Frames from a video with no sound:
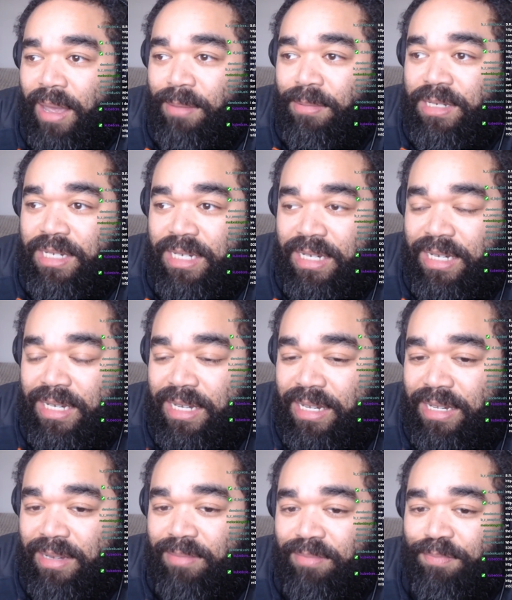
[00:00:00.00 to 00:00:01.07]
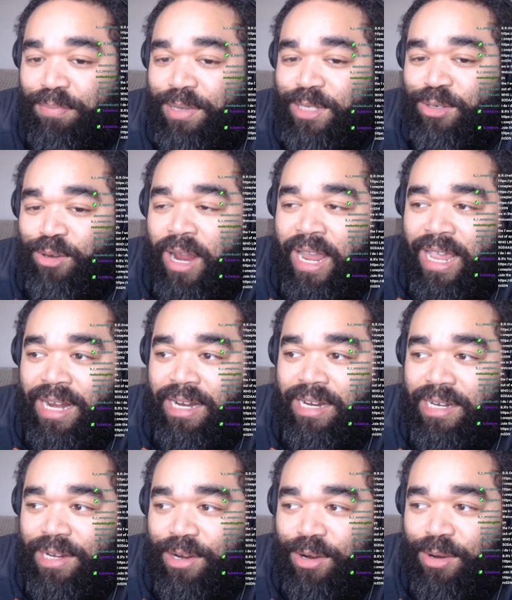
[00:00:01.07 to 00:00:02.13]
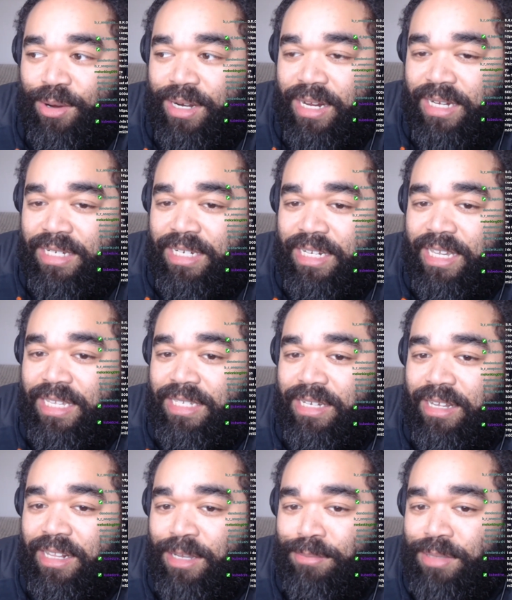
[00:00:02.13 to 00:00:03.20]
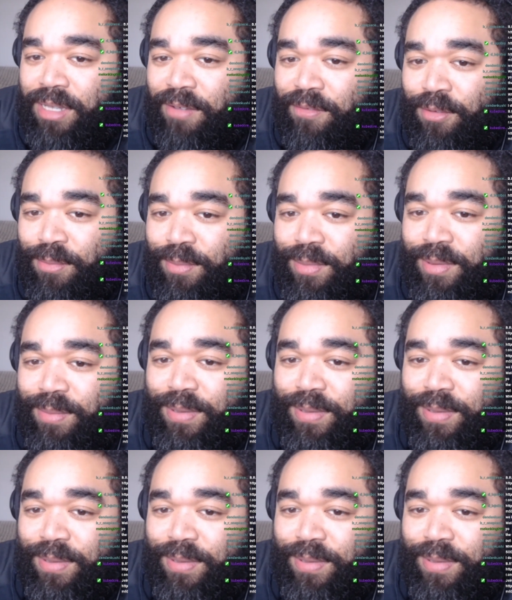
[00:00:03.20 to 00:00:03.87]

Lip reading: she puts her hand in there and then she gets a glimpse of them,